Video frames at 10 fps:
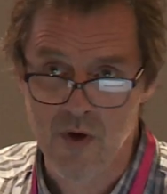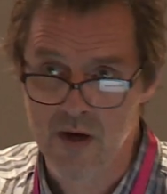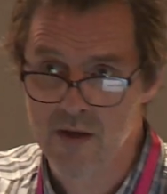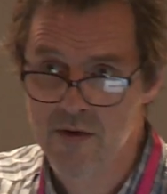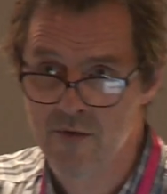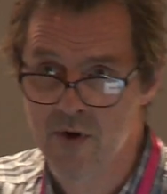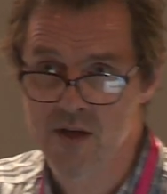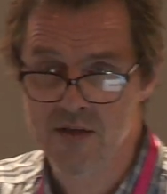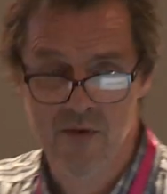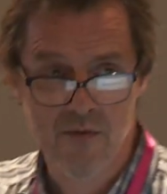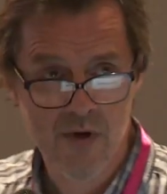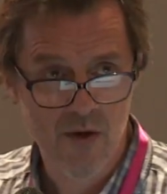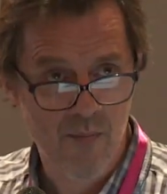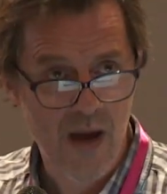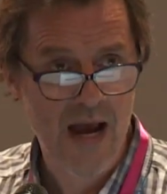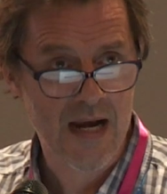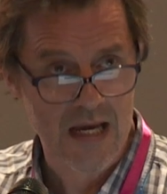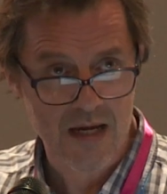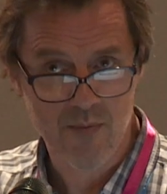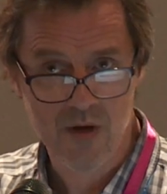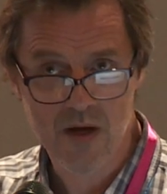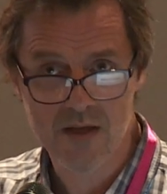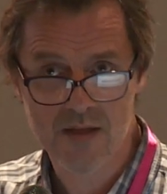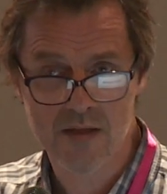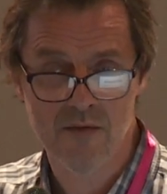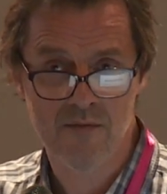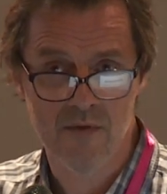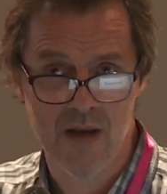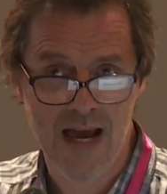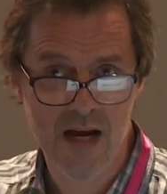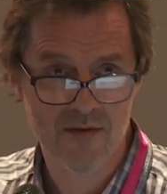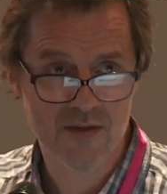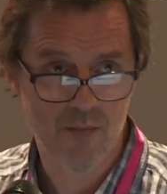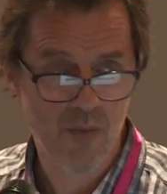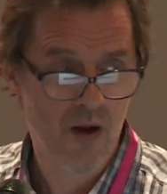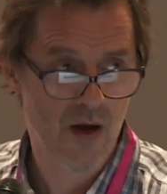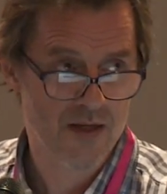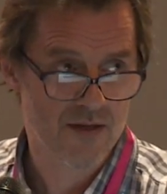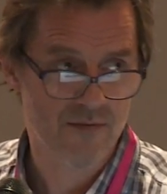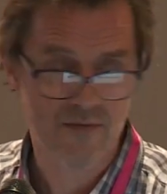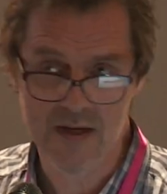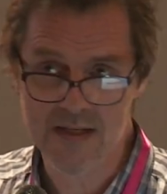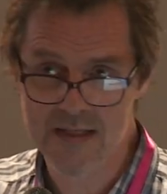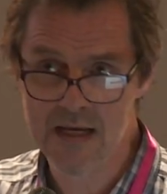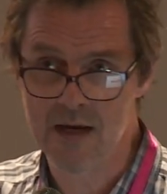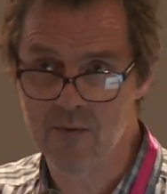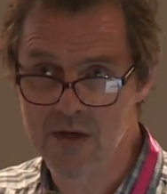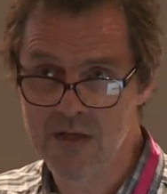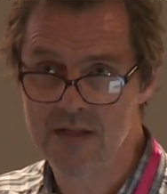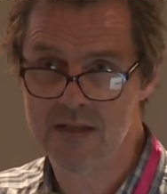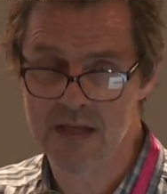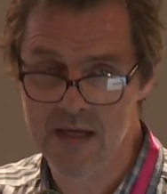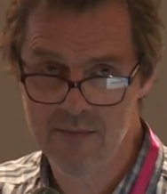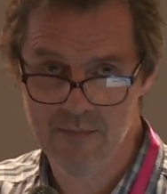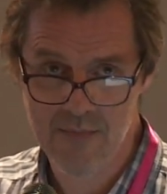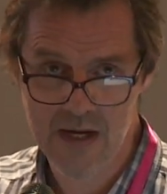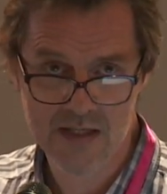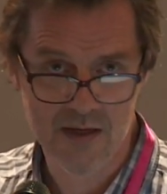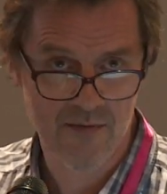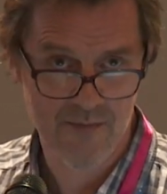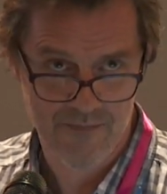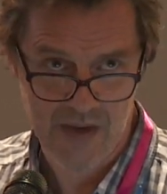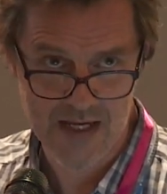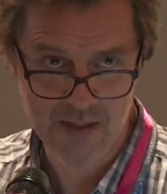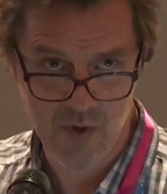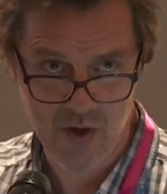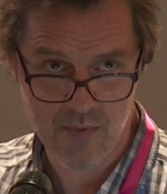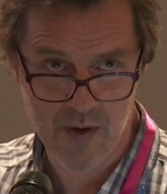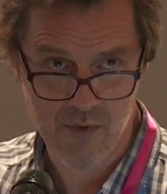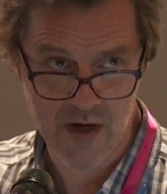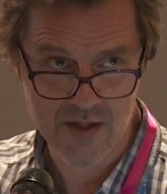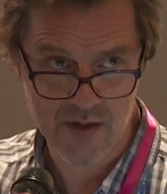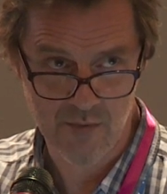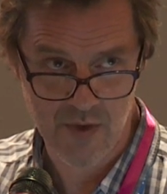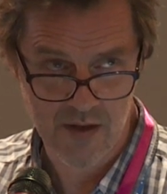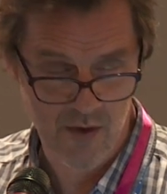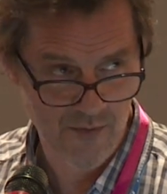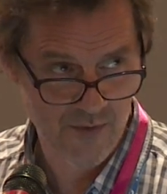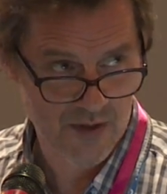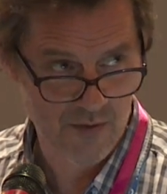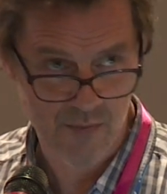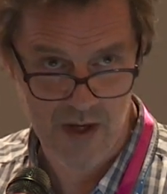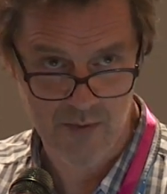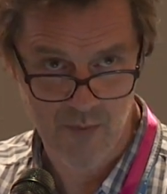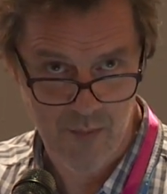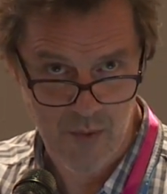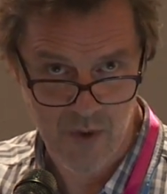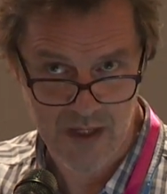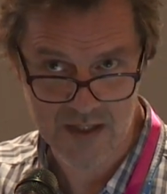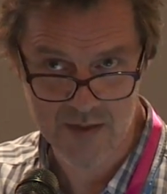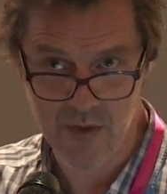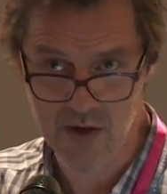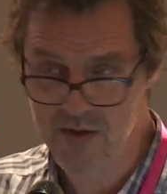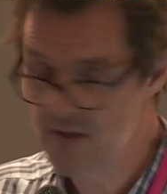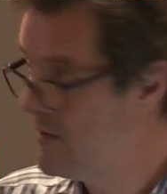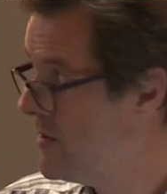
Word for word: we're in the throes of a real panic because of lack of supplies of VZIG, which is the passive antibody preparation that we offer to pregnant women when exposed